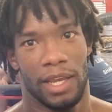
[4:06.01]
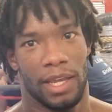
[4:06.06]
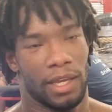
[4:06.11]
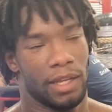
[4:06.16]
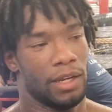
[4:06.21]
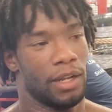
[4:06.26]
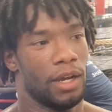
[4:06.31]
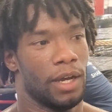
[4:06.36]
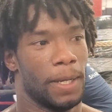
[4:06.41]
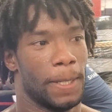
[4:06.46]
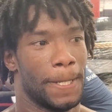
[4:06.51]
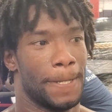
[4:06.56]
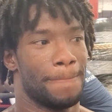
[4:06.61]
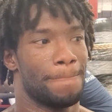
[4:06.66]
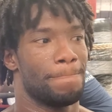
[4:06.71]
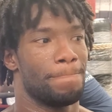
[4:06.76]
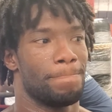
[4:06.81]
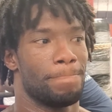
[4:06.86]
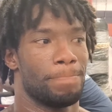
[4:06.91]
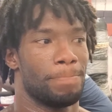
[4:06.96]
And
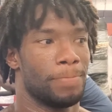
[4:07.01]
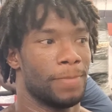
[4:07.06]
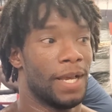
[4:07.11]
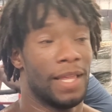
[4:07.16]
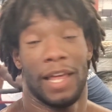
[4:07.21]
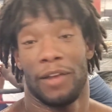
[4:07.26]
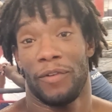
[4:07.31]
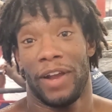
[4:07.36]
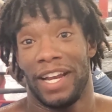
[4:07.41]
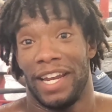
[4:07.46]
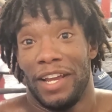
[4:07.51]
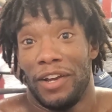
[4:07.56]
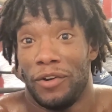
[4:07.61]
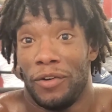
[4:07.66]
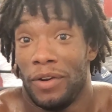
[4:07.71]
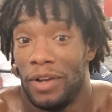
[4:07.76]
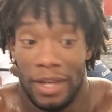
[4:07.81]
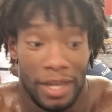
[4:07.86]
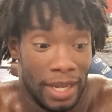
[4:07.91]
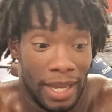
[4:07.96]
like right
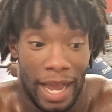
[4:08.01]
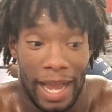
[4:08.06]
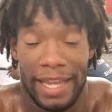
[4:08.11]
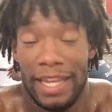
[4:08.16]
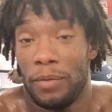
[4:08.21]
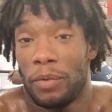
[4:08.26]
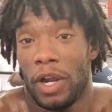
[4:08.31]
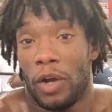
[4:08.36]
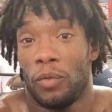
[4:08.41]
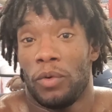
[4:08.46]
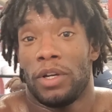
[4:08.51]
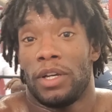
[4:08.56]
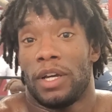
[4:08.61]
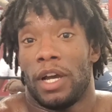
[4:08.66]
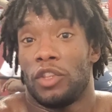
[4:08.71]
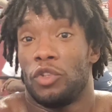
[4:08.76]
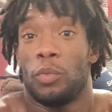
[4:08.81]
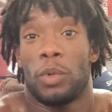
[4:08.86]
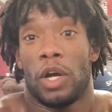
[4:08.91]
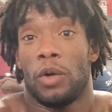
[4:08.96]
now, I eat what I want,
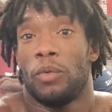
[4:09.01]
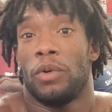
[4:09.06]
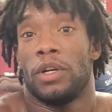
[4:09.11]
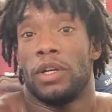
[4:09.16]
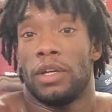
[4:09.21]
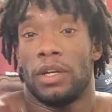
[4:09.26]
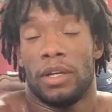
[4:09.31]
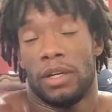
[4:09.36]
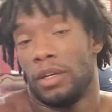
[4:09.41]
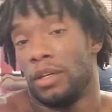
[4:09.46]
I do what I want.